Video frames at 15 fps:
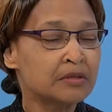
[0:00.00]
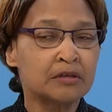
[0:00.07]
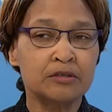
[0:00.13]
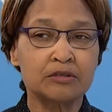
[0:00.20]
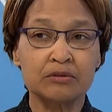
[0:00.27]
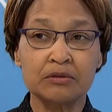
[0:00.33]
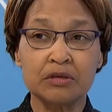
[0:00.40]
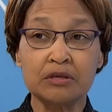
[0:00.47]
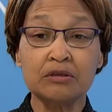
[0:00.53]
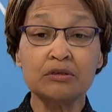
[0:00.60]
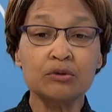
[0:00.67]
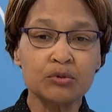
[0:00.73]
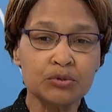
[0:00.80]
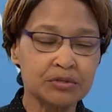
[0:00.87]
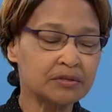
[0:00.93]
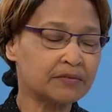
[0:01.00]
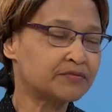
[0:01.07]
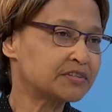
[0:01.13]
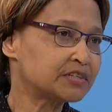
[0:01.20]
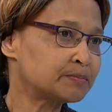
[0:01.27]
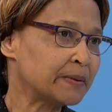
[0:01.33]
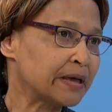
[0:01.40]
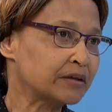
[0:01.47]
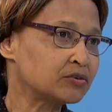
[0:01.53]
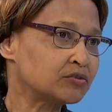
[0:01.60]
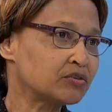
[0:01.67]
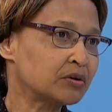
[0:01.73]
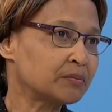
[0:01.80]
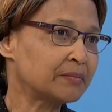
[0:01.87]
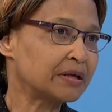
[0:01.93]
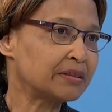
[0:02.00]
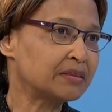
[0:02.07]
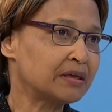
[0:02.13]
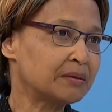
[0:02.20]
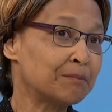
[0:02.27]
So the use of spectrum and the